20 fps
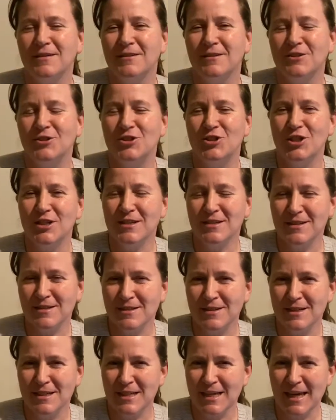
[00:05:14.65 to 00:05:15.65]

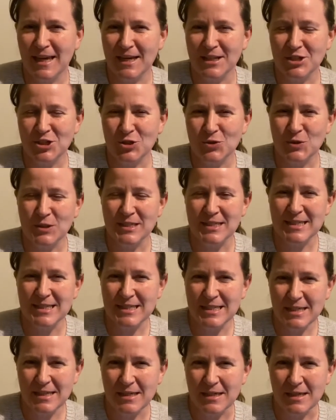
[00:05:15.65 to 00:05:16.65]
Just to get you to
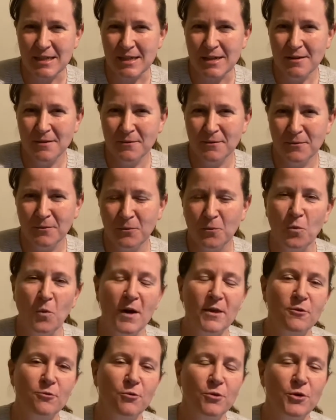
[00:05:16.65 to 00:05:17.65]
see
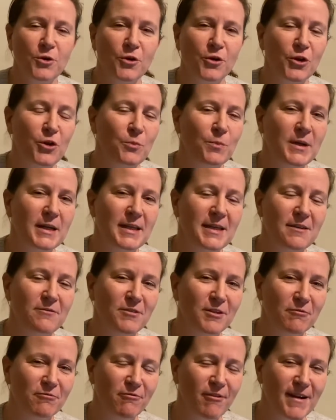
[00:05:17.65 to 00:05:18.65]
whether or not you believe
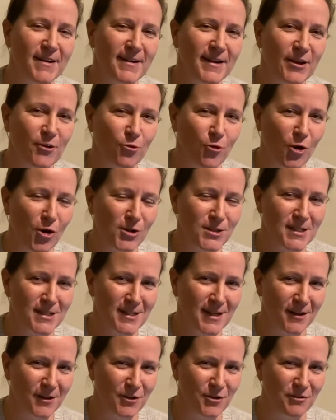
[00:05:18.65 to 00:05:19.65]
in a friendly or a
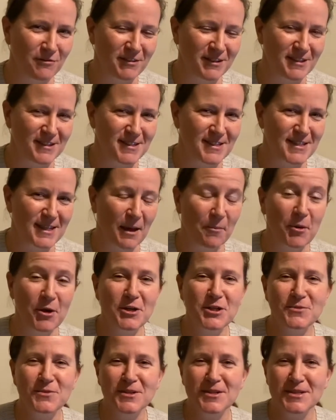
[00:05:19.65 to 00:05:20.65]
hostile universe, I'm going
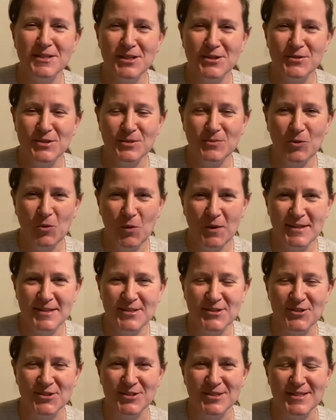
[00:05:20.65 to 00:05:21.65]
to ask you some
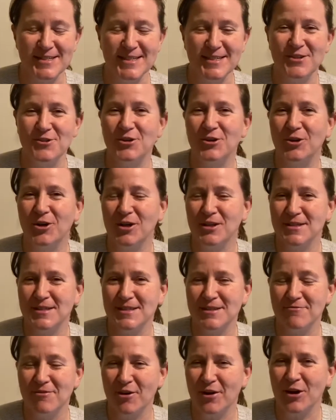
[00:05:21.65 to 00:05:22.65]
questions and you can
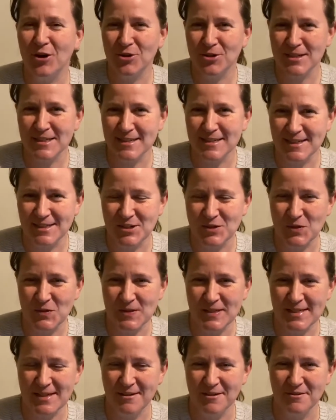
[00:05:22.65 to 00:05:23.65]
answer very honestly to
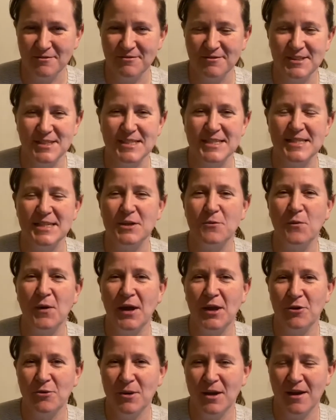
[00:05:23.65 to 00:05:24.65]
yourself to see where
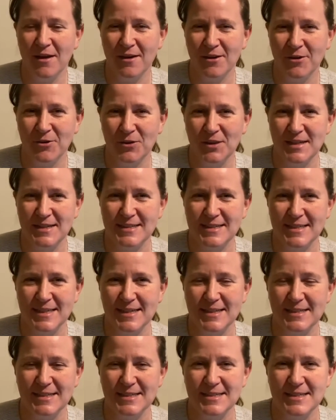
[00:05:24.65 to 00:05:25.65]
you lie on these
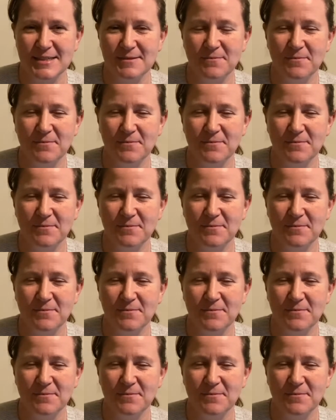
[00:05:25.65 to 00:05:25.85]
things.